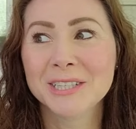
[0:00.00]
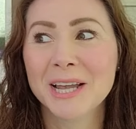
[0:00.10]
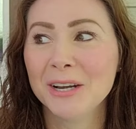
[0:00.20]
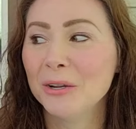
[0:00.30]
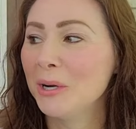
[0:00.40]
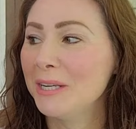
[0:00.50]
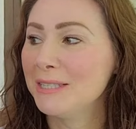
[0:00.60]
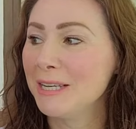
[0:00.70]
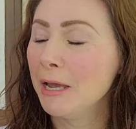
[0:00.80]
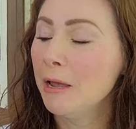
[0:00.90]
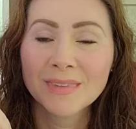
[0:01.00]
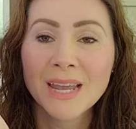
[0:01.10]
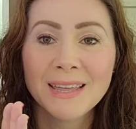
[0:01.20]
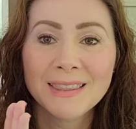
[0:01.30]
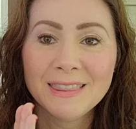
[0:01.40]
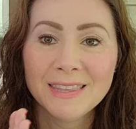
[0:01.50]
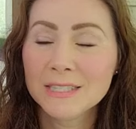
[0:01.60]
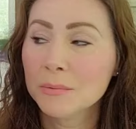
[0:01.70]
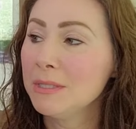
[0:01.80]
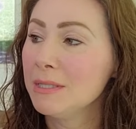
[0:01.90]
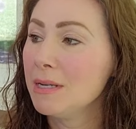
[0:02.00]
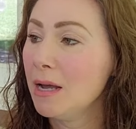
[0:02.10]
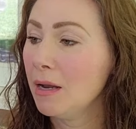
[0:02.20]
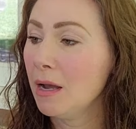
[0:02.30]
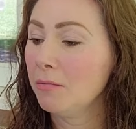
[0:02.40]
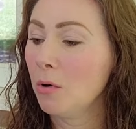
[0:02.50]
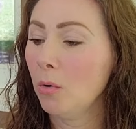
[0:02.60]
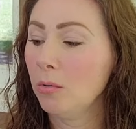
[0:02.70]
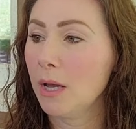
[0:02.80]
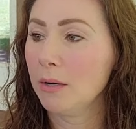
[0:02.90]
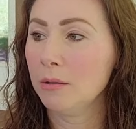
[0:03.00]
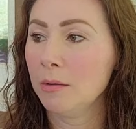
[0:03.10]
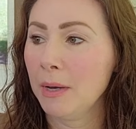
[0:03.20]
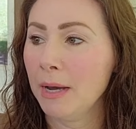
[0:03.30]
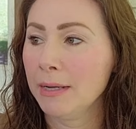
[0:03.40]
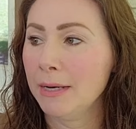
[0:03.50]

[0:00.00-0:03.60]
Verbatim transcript: It's kind of crazy. This one does not have a whole lot on the back.